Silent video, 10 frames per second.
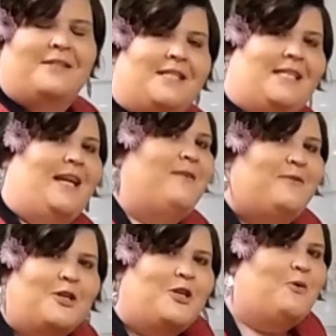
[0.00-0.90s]

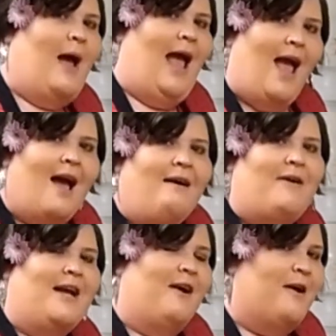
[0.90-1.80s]
Steve, did you have
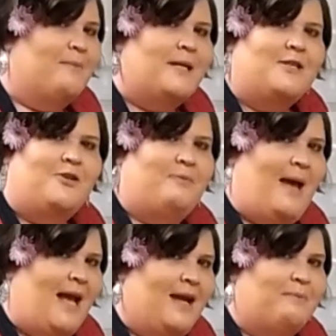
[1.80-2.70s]
a comment to
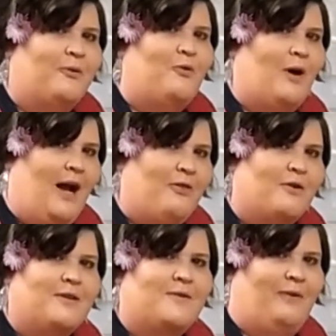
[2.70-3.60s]
make before I
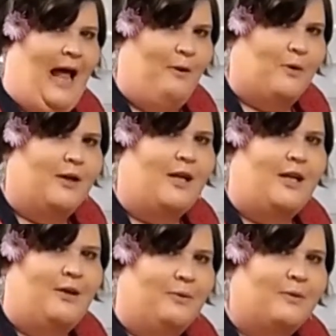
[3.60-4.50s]
throw this flour at
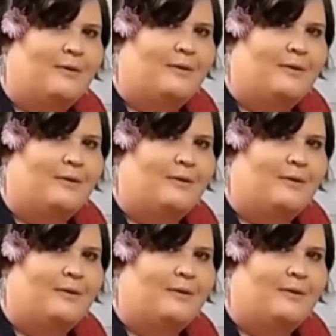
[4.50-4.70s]
you?